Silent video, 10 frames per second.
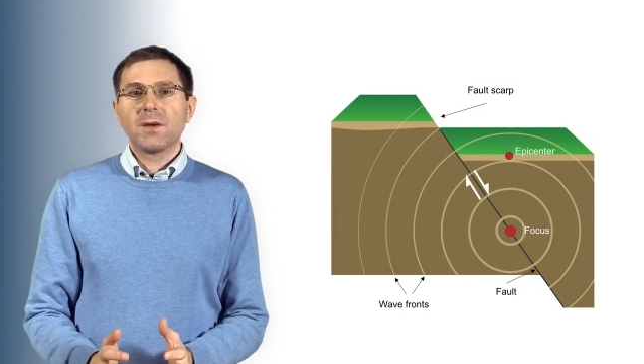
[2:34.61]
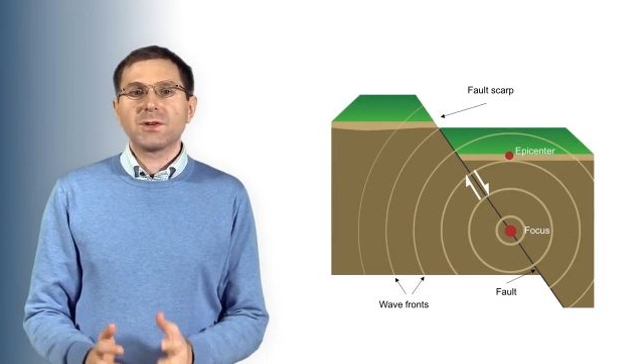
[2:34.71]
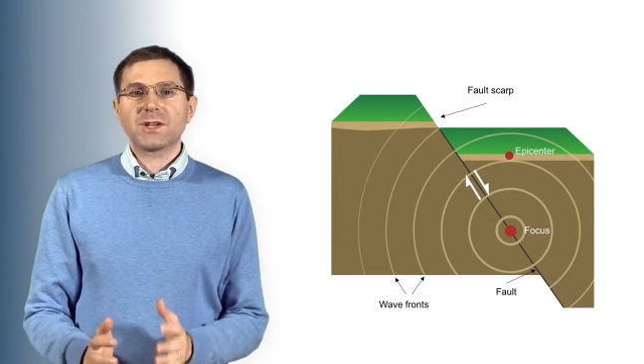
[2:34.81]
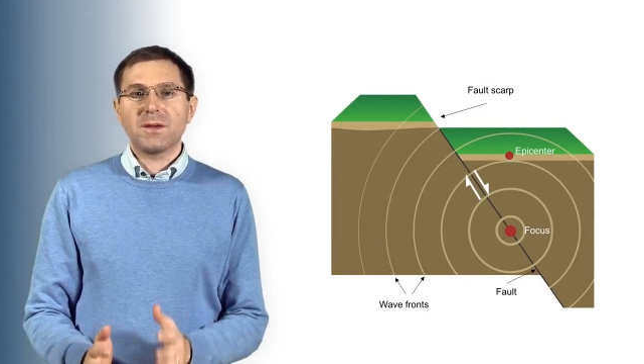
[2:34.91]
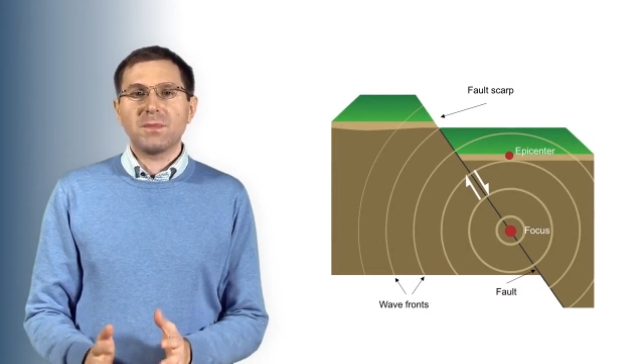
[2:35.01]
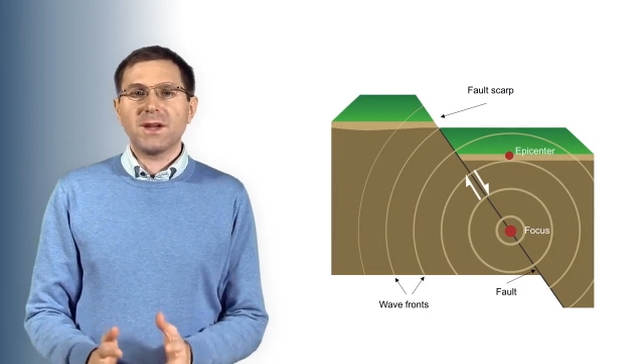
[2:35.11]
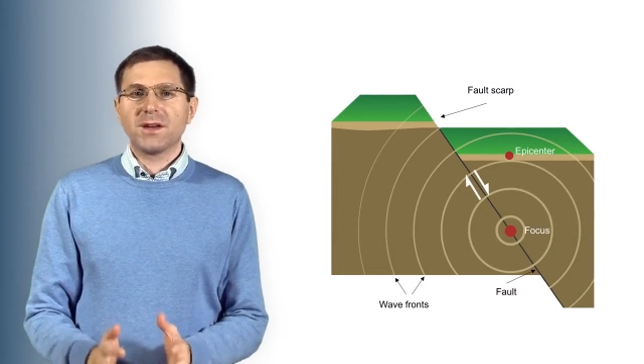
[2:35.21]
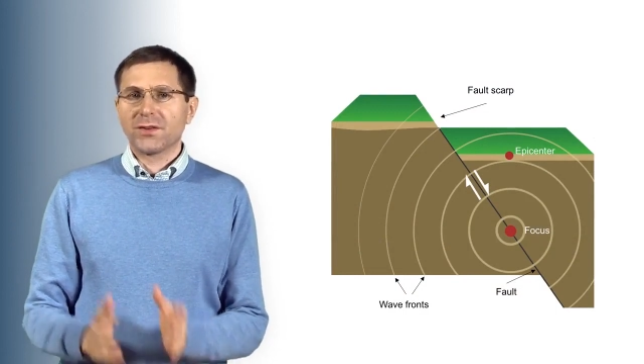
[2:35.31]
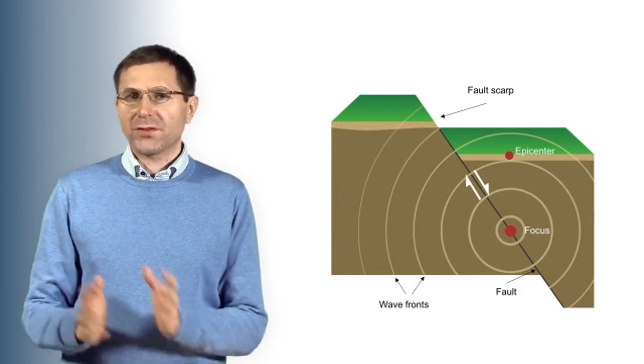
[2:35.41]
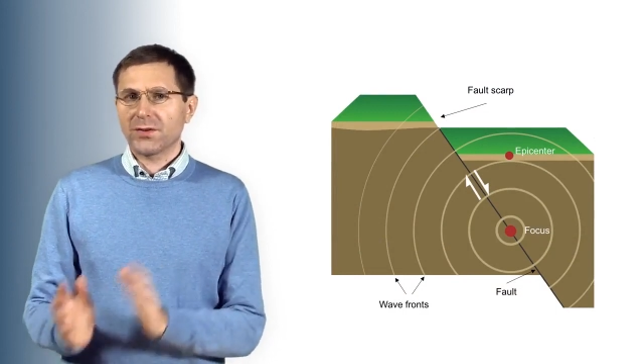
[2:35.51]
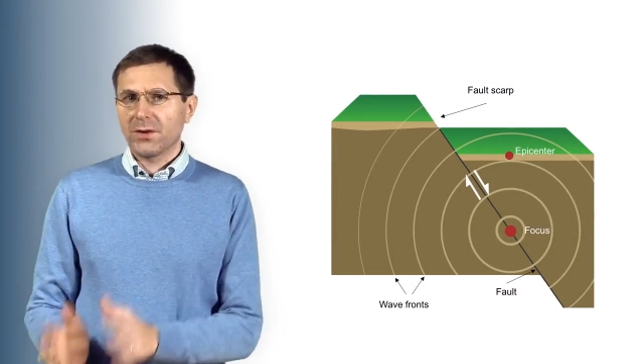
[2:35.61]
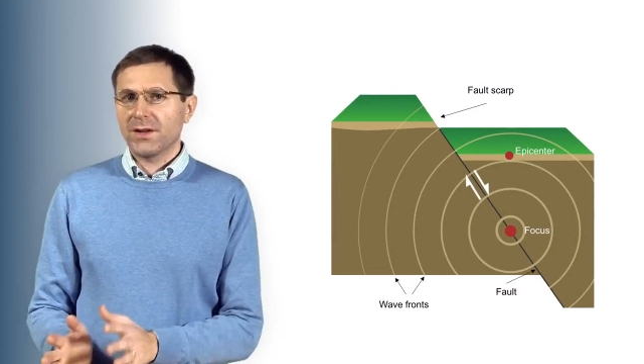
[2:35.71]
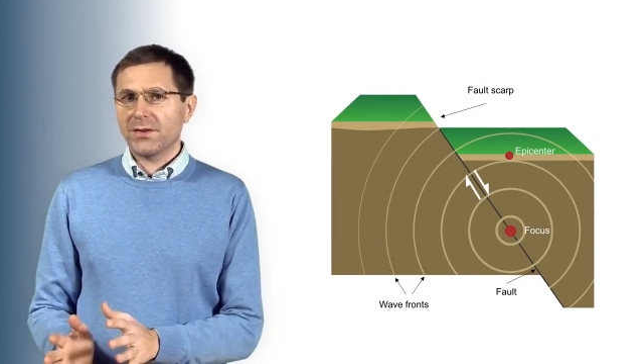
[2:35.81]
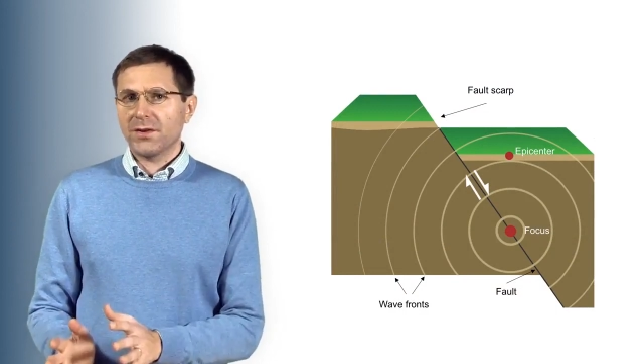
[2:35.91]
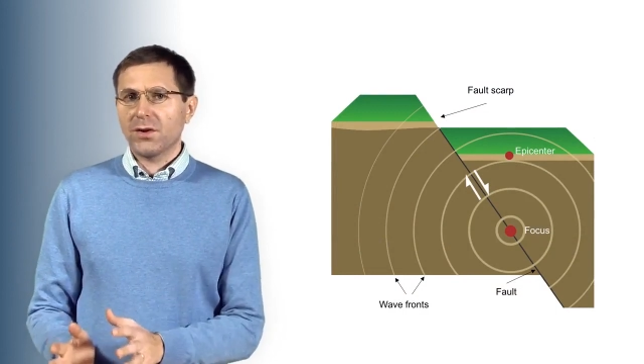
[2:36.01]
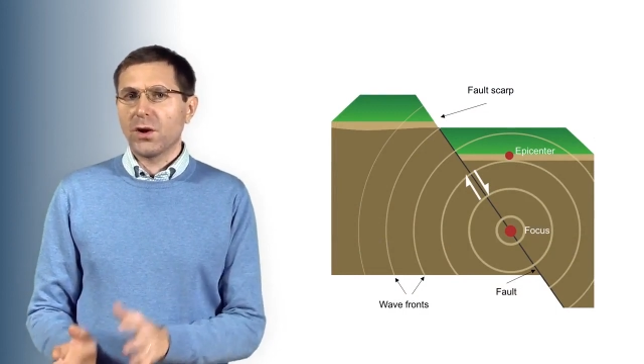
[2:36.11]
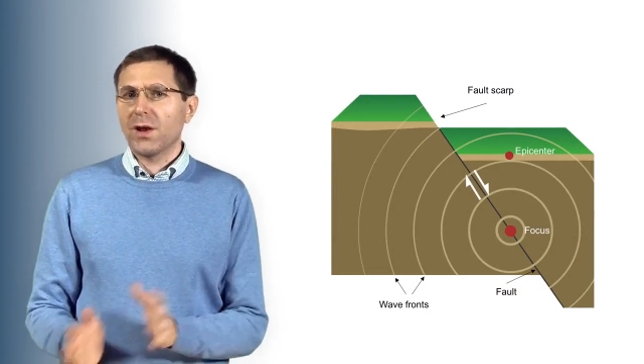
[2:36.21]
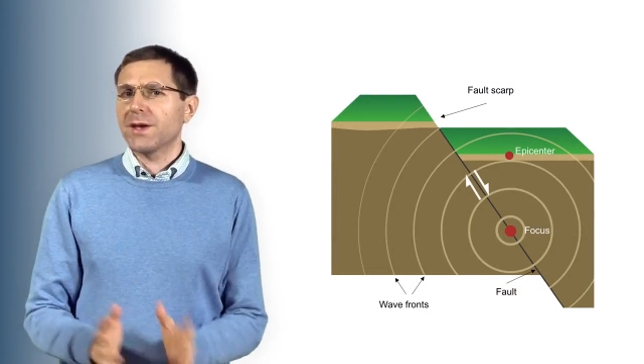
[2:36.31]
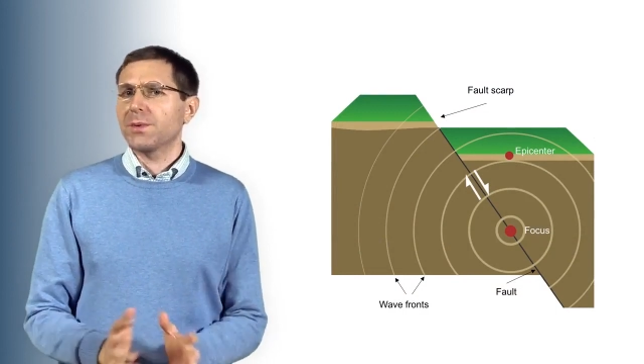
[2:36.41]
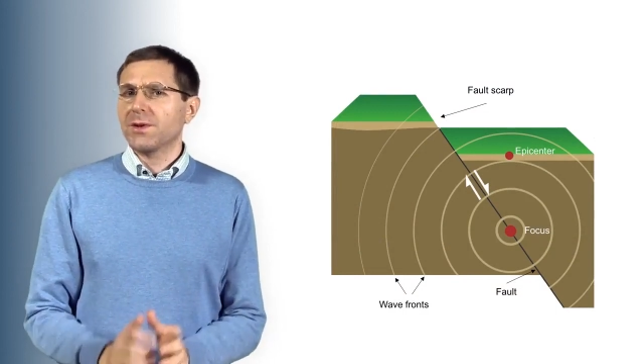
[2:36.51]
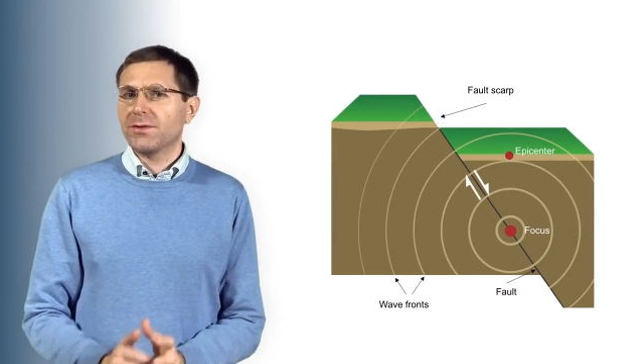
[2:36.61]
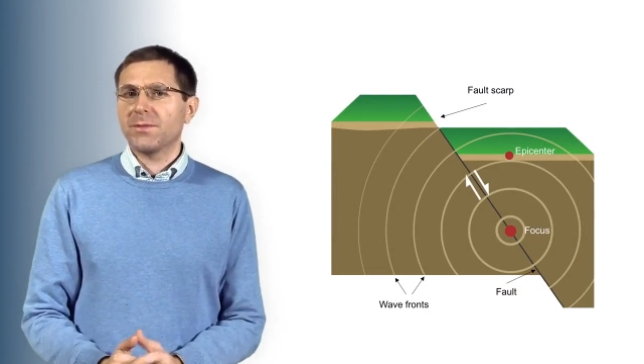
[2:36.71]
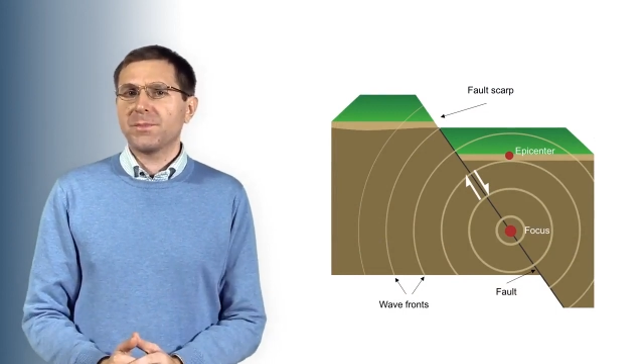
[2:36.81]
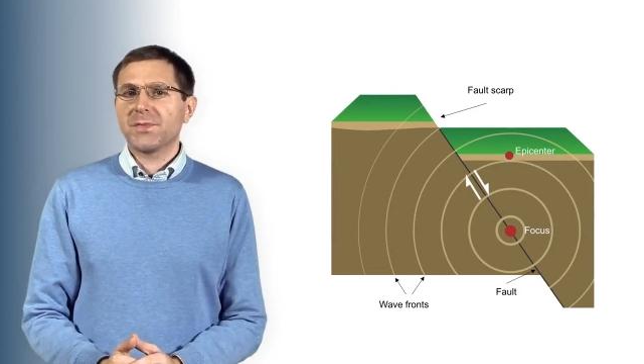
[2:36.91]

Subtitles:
which can be either solid or liquid.